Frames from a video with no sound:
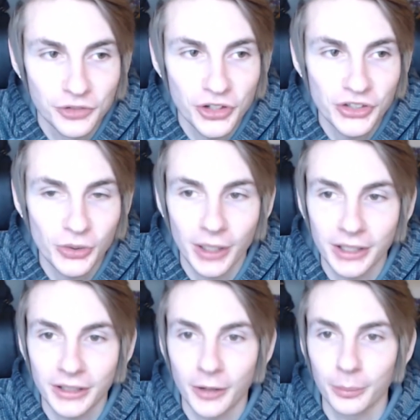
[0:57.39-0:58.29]
Just so I
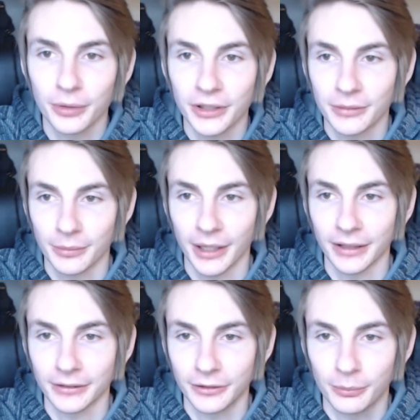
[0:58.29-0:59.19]
could complete
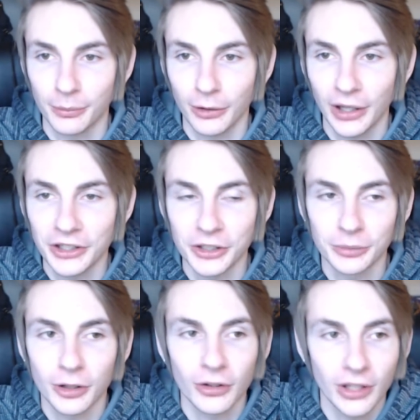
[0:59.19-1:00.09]
my little
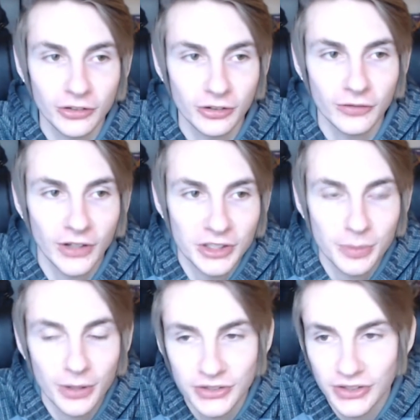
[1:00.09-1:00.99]
Millennium collection of X
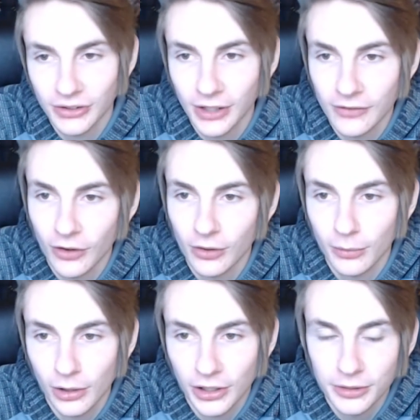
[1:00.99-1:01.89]
Pluses. I'll have all the
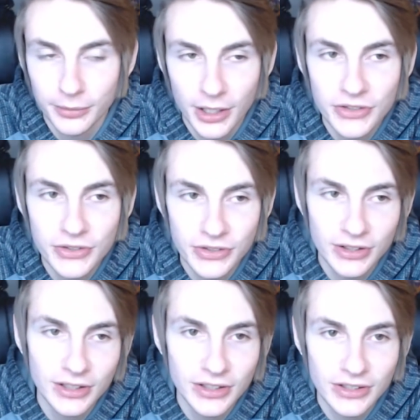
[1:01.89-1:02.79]
Millennium Godzillas
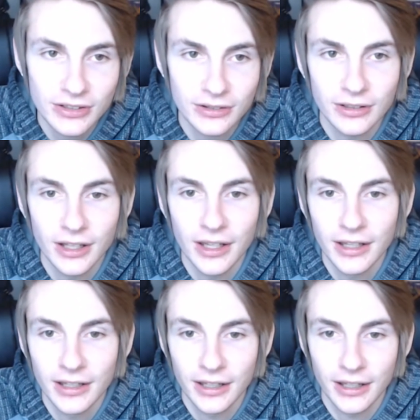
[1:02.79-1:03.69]
at least,
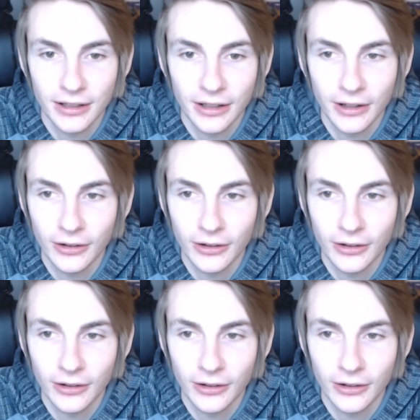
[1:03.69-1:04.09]
and